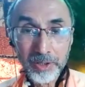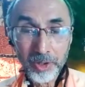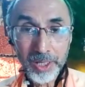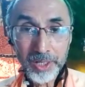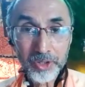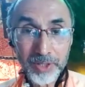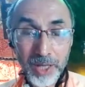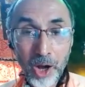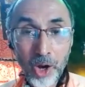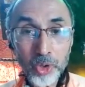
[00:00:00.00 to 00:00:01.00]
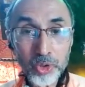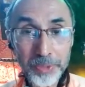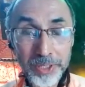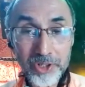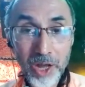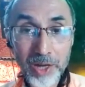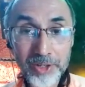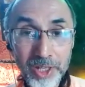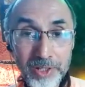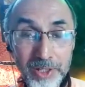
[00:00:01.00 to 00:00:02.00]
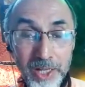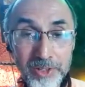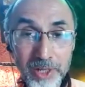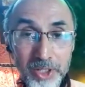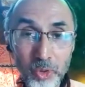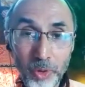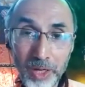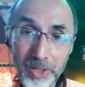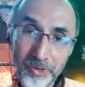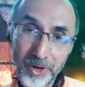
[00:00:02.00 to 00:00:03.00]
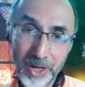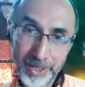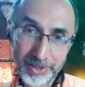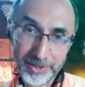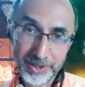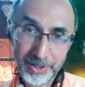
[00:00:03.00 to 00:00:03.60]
okay, now to be transcendentally qualified,